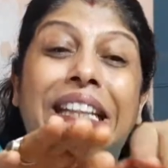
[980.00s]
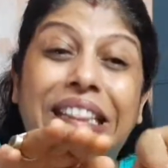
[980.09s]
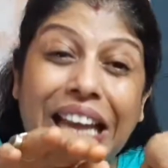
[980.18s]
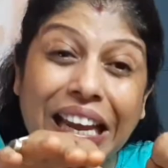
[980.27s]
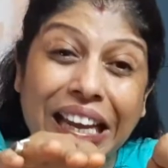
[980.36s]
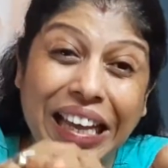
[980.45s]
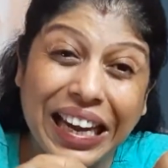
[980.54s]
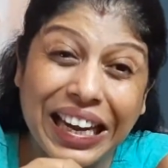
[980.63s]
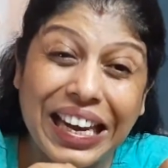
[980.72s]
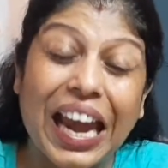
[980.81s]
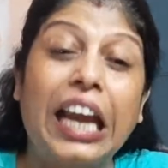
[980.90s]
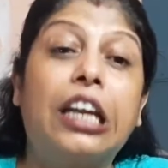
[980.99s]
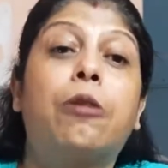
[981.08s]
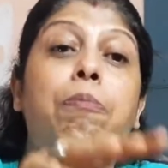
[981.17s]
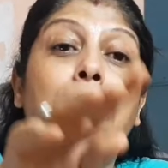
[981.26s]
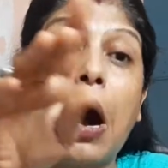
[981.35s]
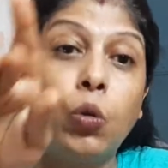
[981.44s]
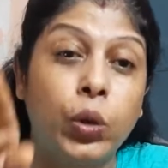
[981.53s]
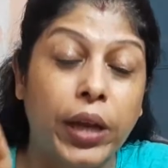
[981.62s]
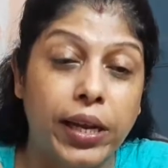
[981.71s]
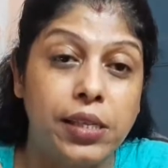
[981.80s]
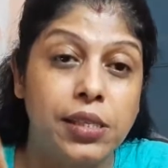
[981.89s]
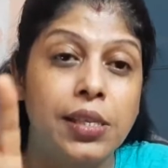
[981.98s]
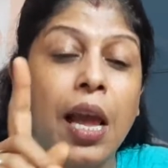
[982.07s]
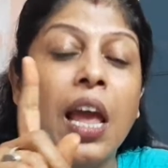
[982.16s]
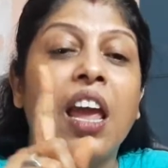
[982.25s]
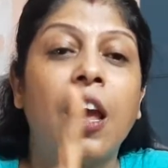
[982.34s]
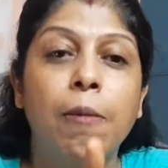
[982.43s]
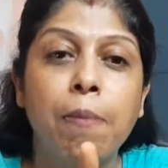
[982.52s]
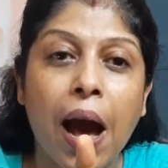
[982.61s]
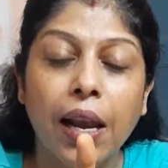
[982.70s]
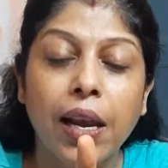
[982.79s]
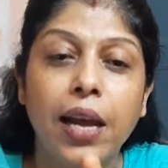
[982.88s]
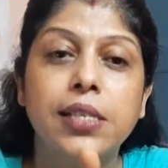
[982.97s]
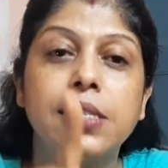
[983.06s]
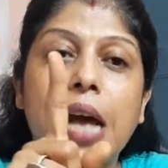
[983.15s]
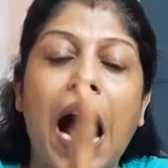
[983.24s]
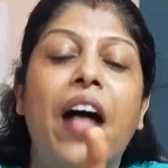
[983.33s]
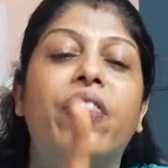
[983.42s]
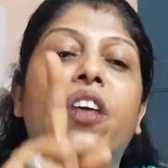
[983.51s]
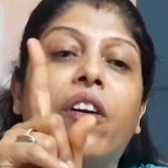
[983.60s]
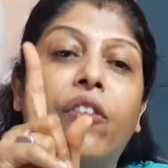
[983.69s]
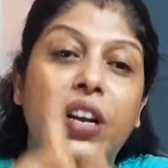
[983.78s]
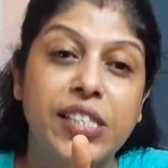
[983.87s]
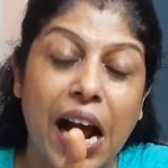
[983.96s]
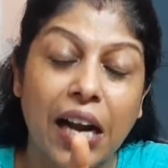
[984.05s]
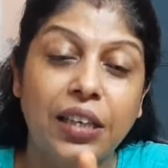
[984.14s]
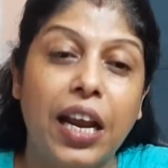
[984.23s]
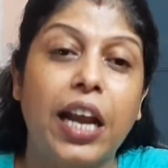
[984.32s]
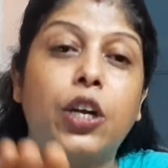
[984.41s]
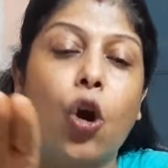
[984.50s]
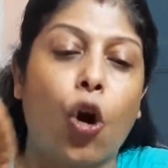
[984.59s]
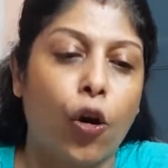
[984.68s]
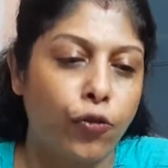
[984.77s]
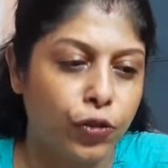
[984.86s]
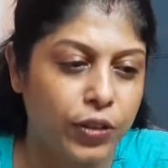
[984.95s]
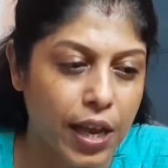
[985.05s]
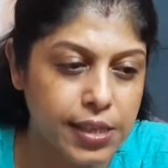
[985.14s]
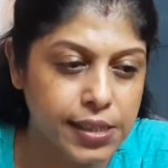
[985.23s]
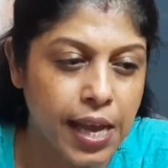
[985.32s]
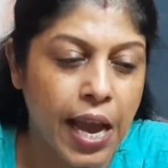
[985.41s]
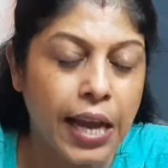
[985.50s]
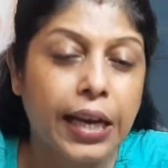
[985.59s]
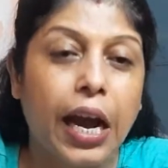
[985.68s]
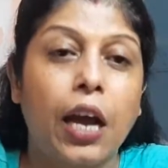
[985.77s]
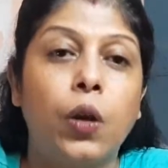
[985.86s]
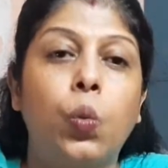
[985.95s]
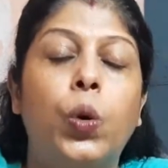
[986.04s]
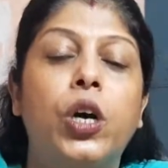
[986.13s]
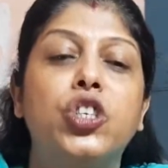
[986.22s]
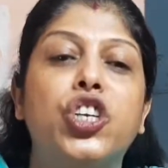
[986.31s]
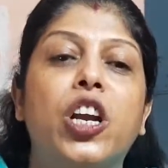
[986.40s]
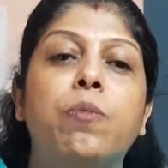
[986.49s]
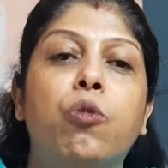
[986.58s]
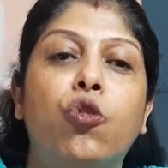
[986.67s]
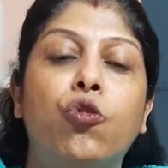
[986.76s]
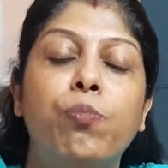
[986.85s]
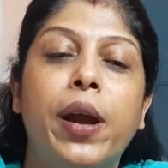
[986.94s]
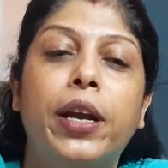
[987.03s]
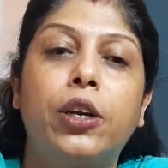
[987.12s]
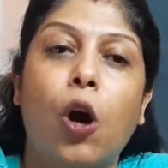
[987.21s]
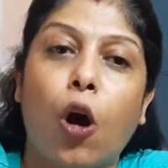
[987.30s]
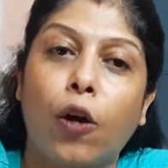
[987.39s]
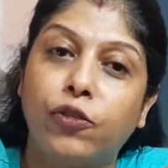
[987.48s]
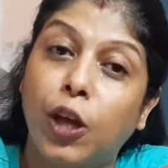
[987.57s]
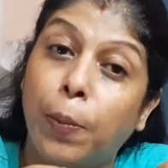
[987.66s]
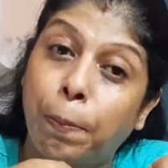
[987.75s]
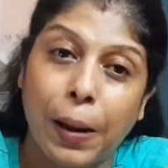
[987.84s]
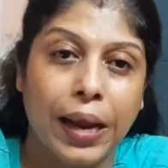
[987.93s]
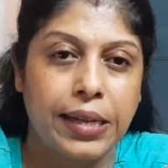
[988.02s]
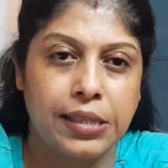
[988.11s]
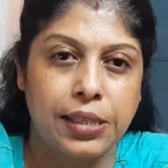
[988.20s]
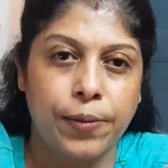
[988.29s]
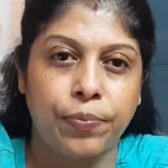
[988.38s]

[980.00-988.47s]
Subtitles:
They create mountains. Himalayas are the resultant of this convergent movement of the plates.